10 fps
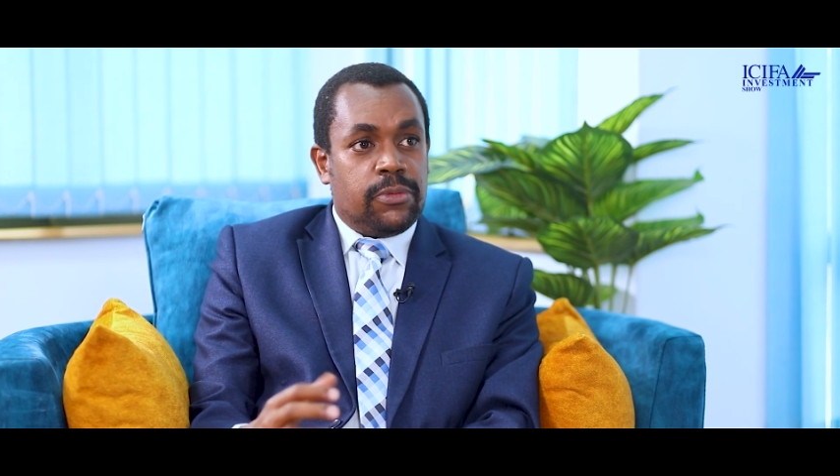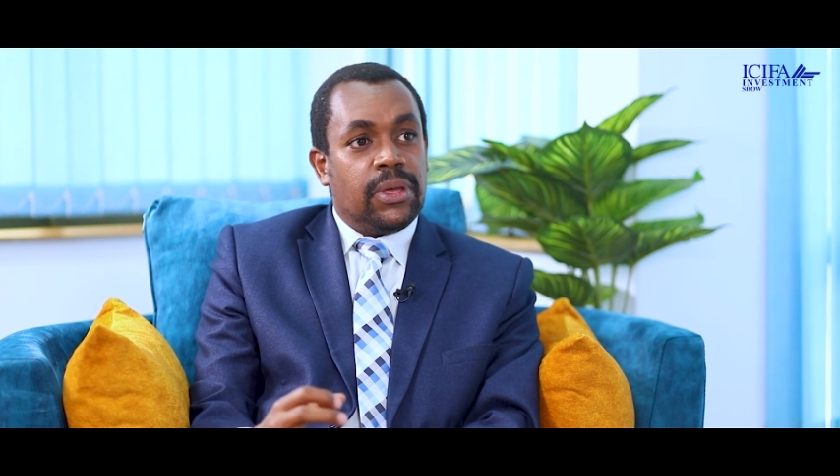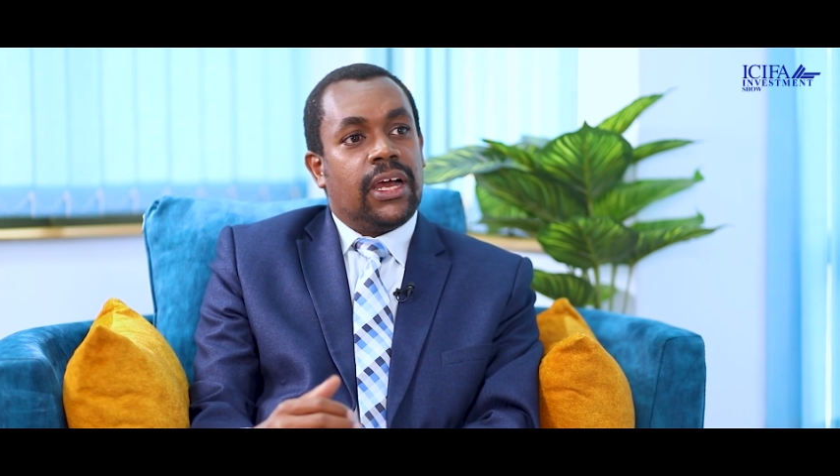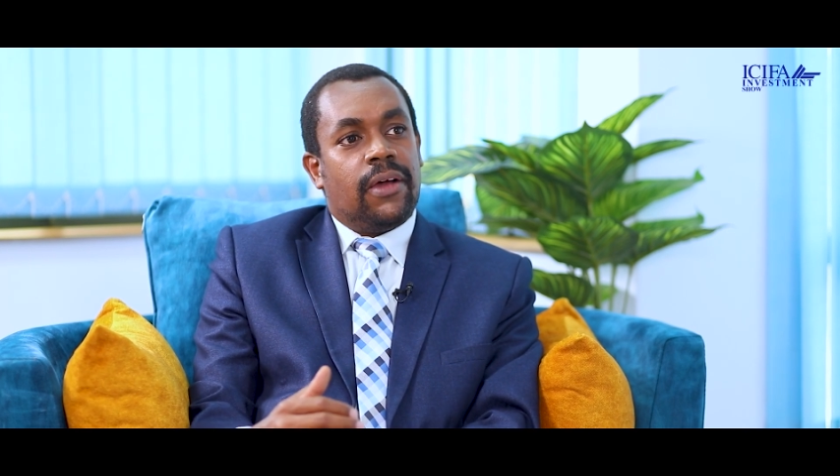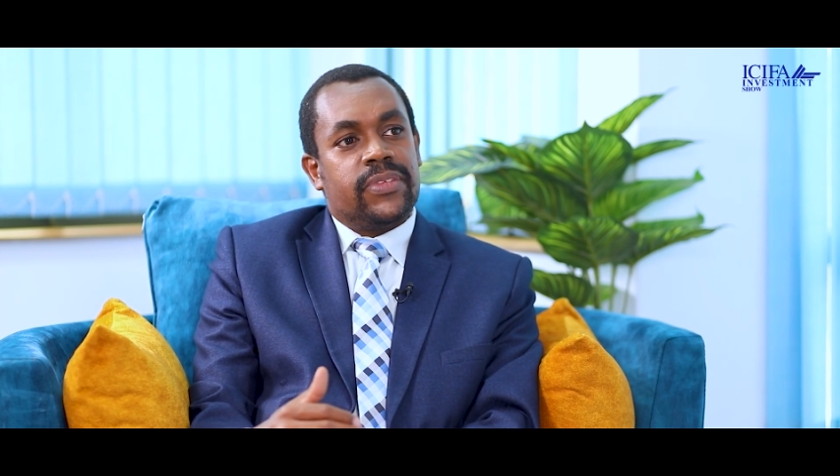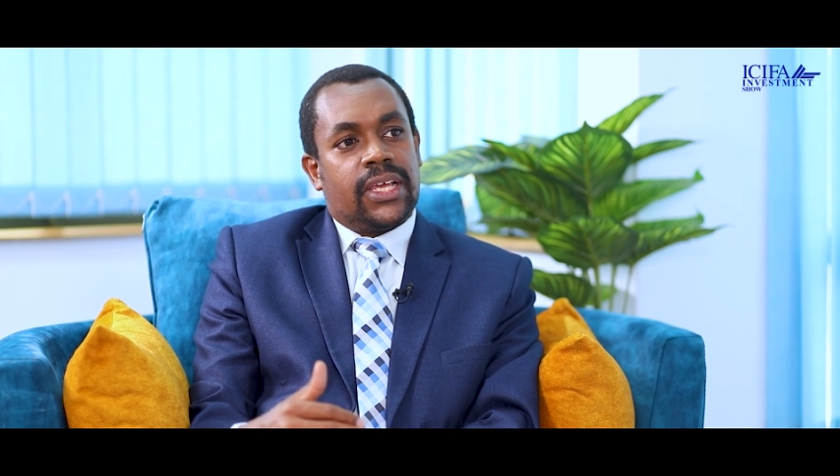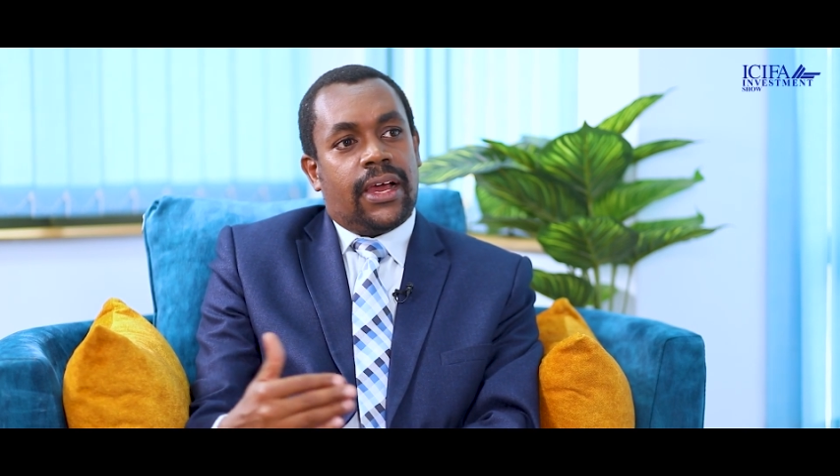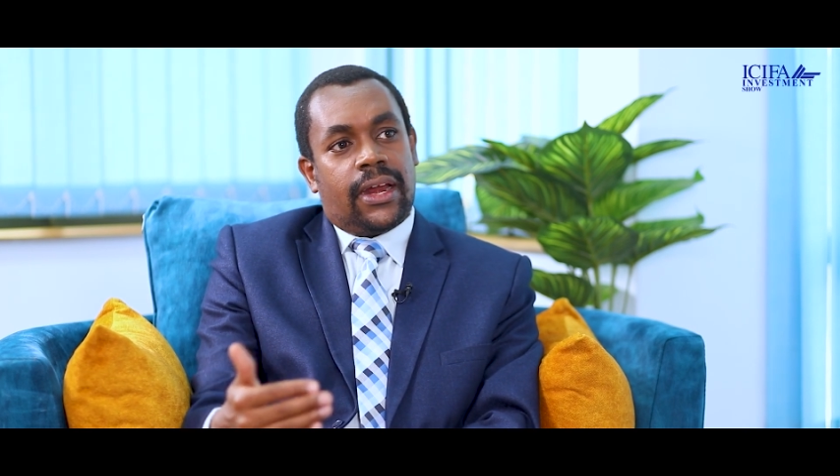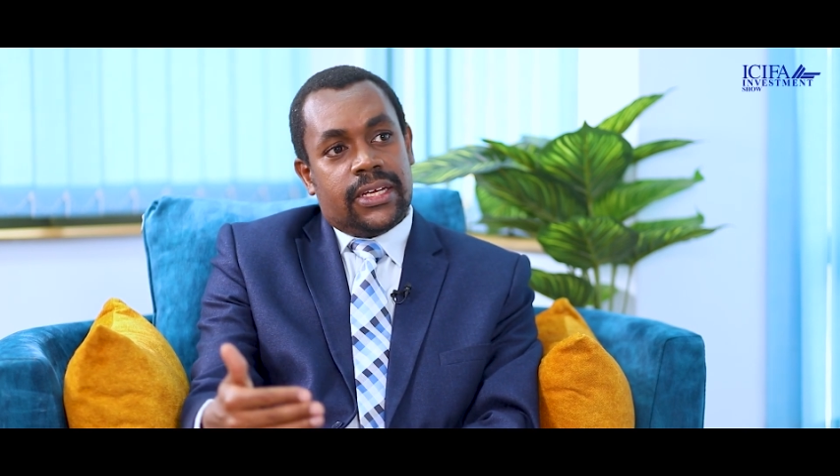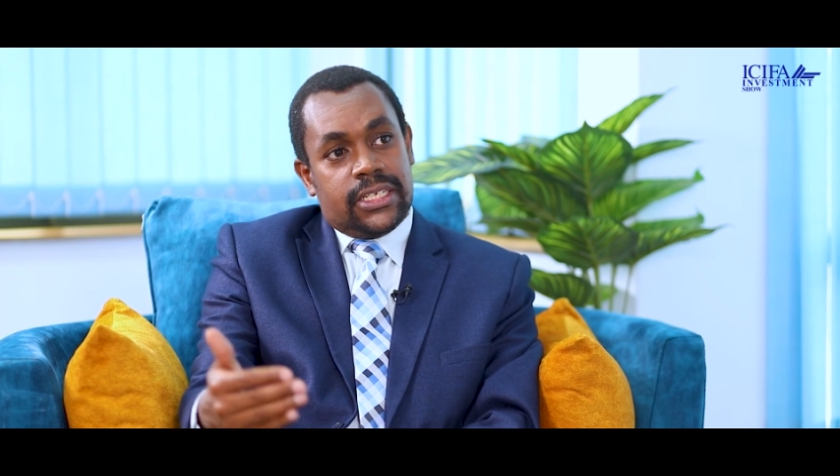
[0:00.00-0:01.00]
it becomes a
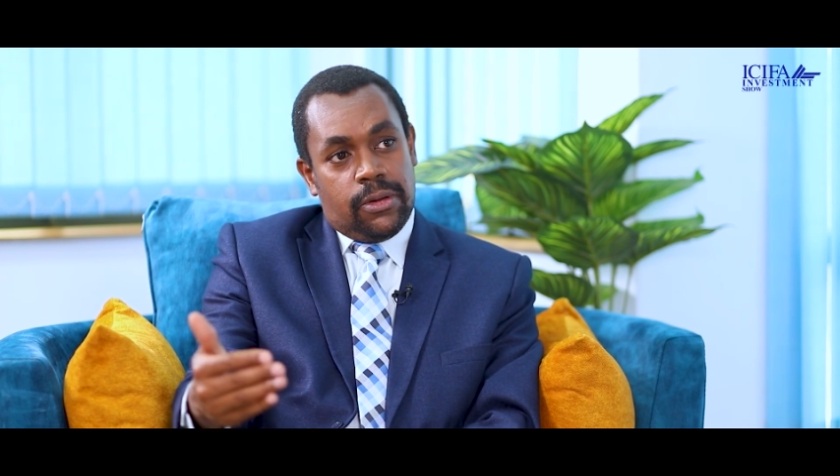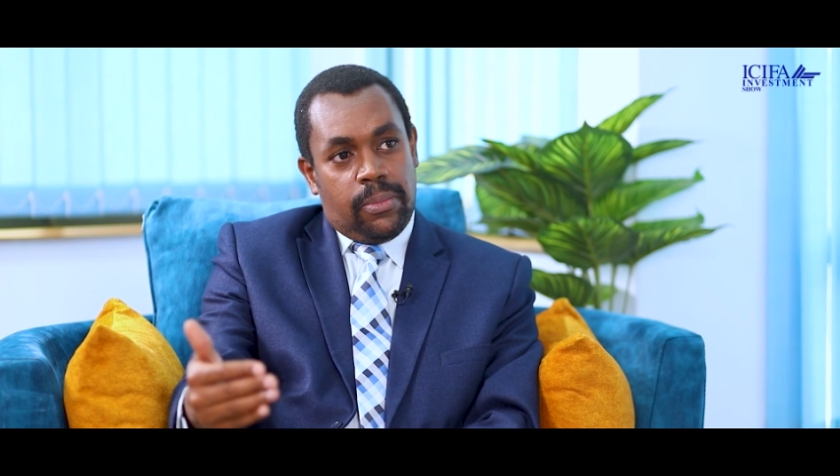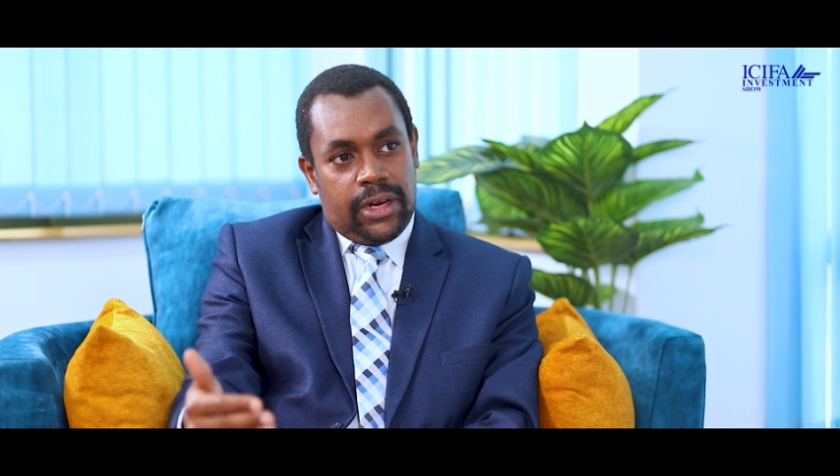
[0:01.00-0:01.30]
guaranteed